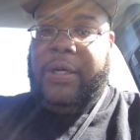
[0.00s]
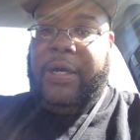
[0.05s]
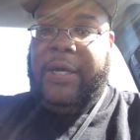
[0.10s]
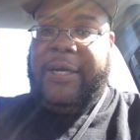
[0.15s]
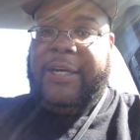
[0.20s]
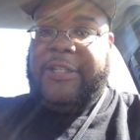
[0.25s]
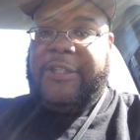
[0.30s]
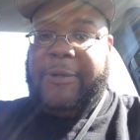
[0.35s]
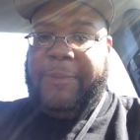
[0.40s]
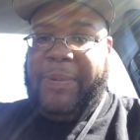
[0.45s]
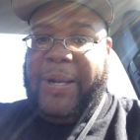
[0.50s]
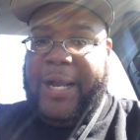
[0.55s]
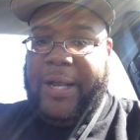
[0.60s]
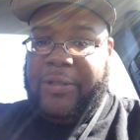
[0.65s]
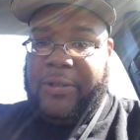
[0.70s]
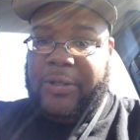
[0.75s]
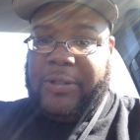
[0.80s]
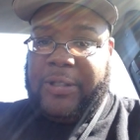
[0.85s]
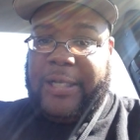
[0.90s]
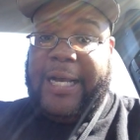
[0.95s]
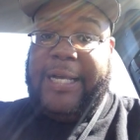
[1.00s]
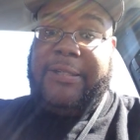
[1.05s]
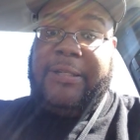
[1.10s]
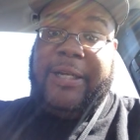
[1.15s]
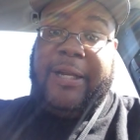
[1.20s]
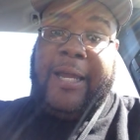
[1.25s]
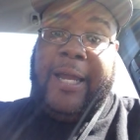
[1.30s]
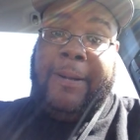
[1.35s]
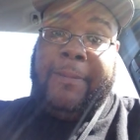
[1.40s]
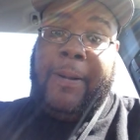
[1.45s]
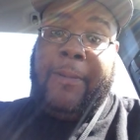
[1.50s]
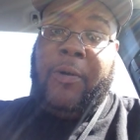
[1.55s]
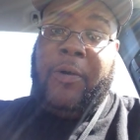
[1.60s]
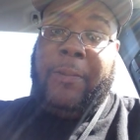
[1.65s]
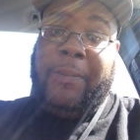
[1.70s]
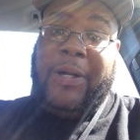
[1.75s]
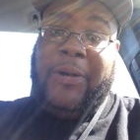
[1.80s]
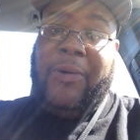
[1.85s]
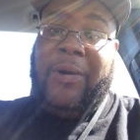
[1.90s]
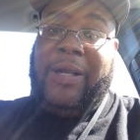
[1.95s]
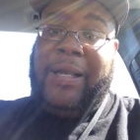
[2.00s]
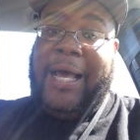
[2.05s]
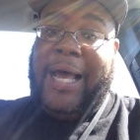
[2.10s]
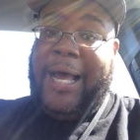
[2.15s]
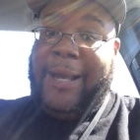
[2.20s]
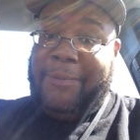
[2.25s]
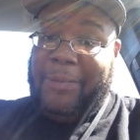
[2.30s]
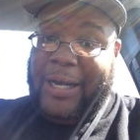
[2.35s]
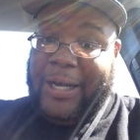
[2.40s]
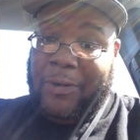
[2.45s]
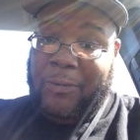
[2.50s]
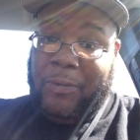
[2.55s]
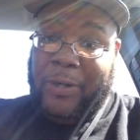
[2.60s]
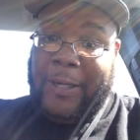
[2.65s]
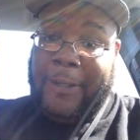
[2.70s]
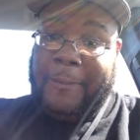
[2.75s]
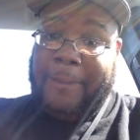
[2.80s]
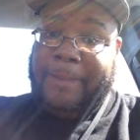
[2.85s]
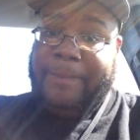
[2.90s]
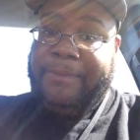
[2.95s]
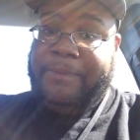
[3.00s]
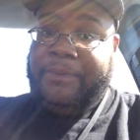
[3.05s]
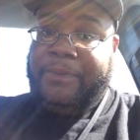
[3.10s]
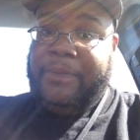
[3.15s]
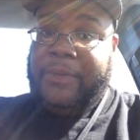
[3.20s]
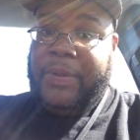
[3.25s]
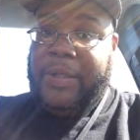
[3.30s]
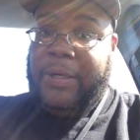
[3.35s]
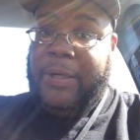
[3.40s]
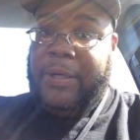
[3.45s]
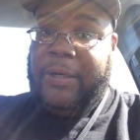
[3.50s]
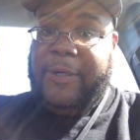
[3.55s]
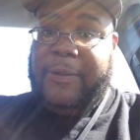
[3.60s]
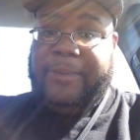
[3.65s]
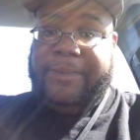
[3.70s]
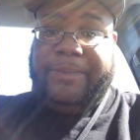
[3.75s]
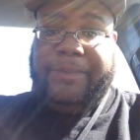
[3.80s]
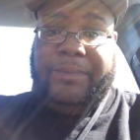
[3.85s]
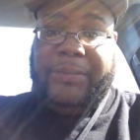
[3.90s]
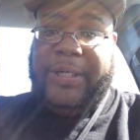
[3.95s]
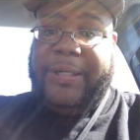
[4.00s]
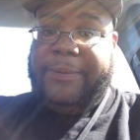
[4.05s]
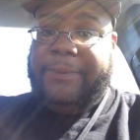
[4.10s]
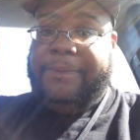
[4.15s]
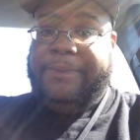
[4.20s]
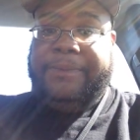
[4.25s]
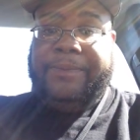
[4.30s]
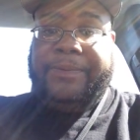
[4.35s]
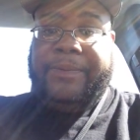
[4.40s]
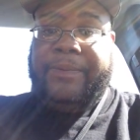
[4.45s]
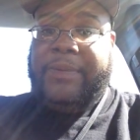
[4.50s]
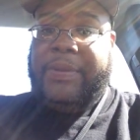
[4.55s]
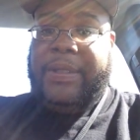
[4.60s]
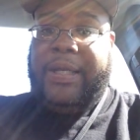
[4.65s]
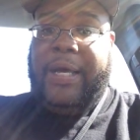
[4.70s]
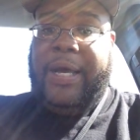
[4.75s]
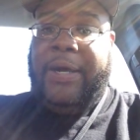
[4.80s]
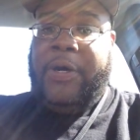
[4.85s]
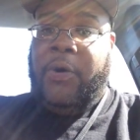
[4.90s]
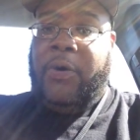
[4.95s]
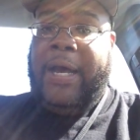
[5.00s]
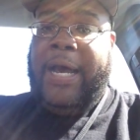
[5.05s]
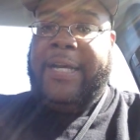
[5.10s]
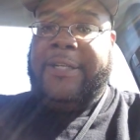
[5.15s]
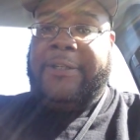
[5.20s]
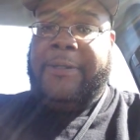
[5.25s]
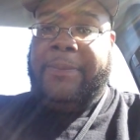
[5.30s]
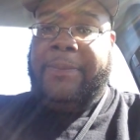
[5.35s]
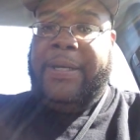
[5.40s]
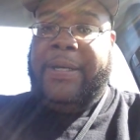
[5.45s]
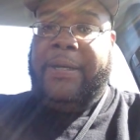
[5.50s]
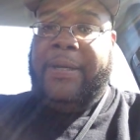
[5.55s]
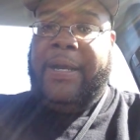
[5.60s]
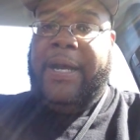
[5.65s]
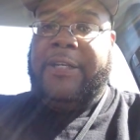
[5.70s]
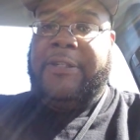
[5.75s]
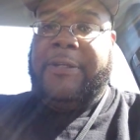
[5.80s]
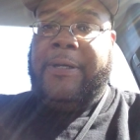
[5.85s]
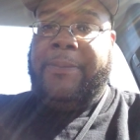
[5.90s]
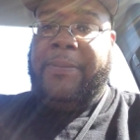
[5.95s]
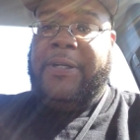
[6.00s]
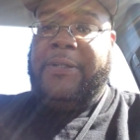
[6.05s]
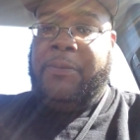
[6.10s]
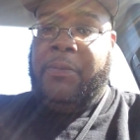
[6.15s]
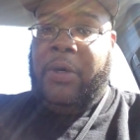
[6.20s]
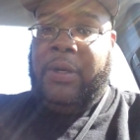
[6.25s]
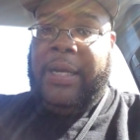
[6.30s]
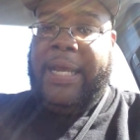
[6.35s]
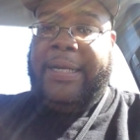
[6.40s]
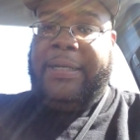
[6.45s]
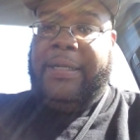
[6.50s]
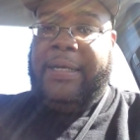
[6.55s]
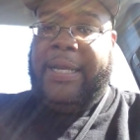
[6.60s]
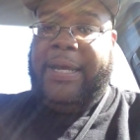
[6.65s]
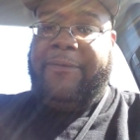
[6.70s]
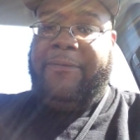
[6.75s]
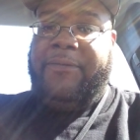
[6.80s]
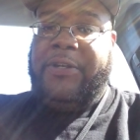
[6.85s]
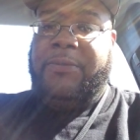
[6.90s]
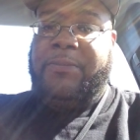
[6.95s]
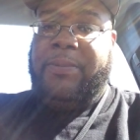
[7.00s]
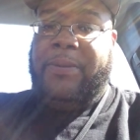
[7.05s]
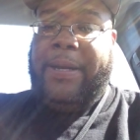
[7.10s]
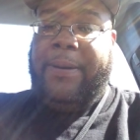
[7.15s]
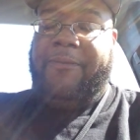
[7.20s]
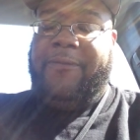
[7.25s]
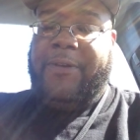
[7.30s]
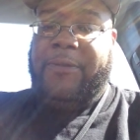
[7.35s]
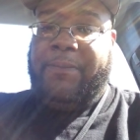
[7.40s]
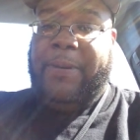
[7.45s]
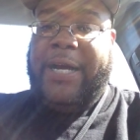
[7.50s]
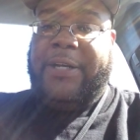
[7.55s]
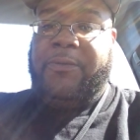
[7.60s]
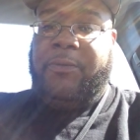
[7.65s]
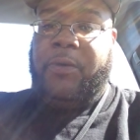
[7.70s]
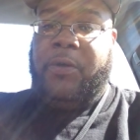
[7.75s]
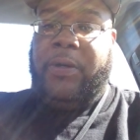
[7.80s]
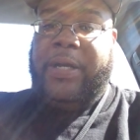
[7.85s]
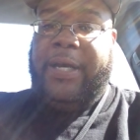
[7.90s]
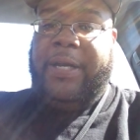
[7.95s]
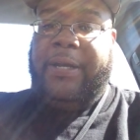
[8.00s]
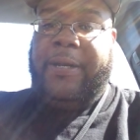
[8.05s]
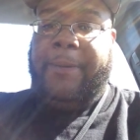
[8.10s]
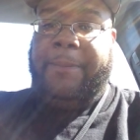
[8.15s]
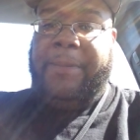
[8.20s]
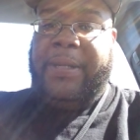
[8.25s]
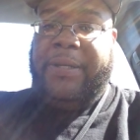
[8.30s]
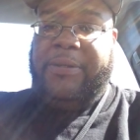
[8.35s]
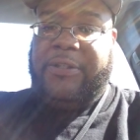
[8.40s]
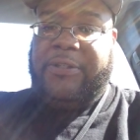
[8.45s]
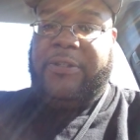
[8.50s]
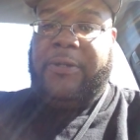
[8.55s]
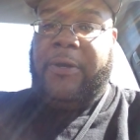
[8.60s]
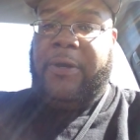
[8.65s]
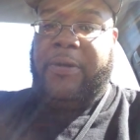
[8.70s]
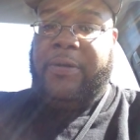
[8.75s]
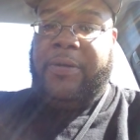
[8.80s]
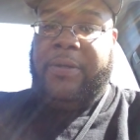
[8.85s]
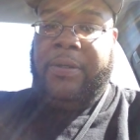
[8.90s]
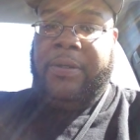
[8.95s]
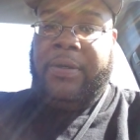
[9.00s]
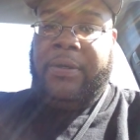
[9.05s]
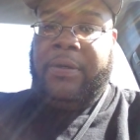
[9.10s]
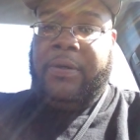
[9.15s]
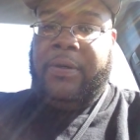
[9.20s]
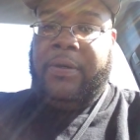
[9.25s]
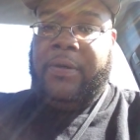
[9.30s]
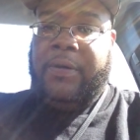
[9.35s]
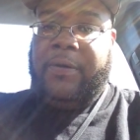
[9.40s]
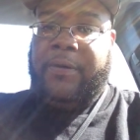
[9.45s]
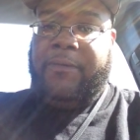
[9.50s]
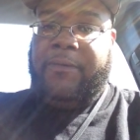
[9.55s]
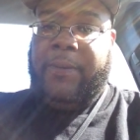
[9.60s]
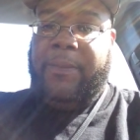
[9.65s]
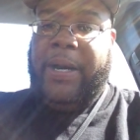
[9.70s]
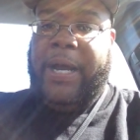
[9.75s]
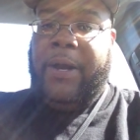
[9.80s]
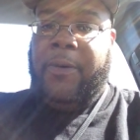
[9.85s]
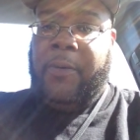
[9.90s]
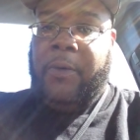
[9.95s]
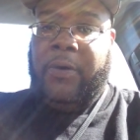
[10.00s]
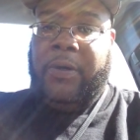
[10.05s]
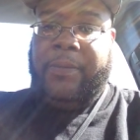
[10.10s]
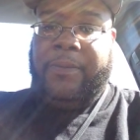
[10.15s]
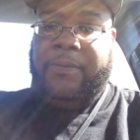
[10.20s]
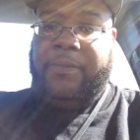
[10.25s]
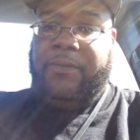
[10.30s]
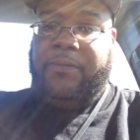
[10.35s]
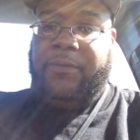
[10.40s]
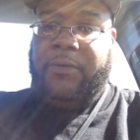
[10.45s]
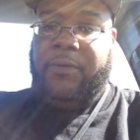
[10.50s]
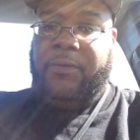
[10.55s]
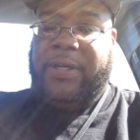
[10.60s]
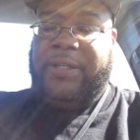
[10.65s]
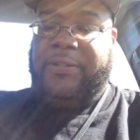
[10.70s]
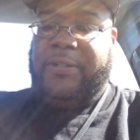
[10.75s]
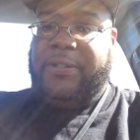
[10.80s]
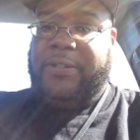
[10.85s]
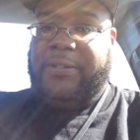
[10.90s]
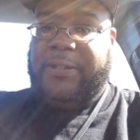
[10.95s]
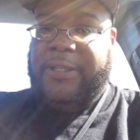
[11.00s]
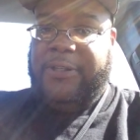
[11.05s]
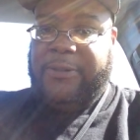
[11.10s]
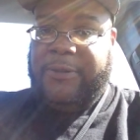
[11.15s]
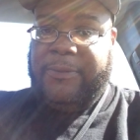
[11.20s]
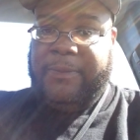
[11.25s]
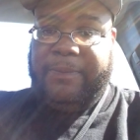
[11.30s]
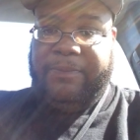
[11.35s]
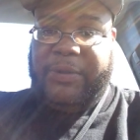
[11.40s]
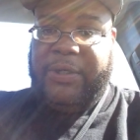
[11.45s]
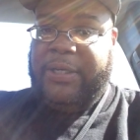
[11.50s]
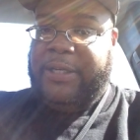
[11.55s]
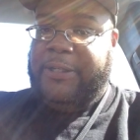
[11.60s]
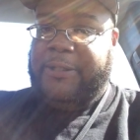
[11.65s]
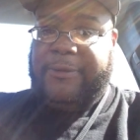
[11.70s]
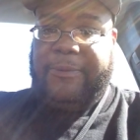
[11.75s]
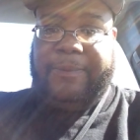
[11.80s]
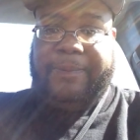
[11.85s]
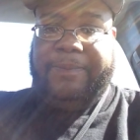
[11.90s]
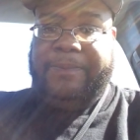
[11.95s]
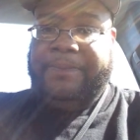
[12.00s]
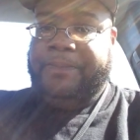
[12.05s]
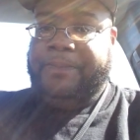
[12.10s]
against the Panthers. That's the game I'm going to be going live, by the way. But I know it hasn't been announced yet, but it's more likely that Fitzpatrick will end up being the starter from now on for the rest of the season, because